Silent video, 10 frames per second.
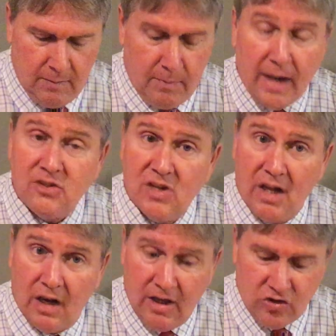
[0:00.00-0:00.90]
by
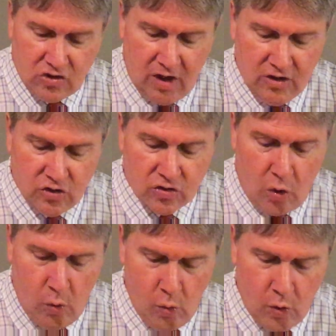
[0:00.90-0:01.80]
state legislatures,
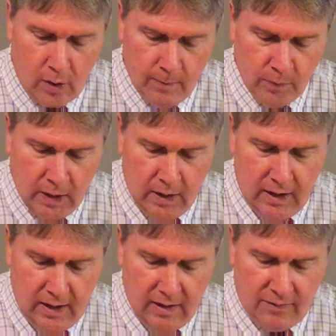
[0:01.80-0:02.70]
or
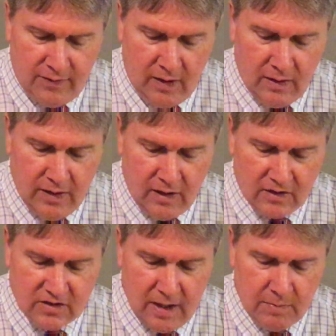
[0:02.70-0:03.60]
if they're
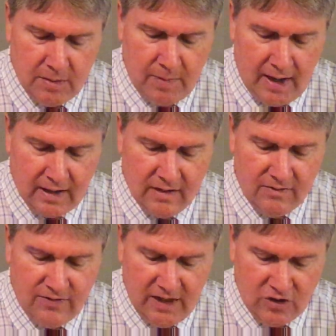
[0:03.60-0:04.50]
accepted by
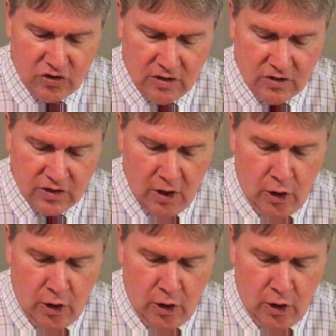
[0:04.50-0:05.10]
conventions,